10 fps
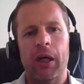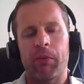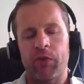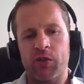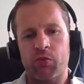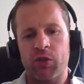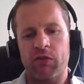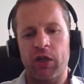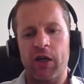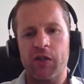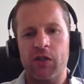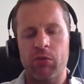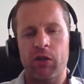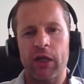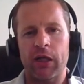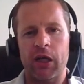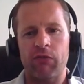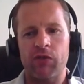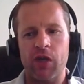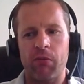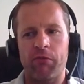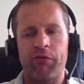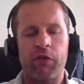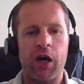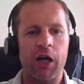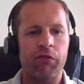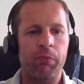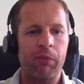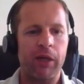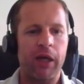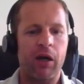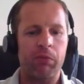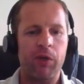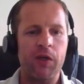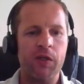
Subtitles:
the specific customer, that gives them 5 public IPs,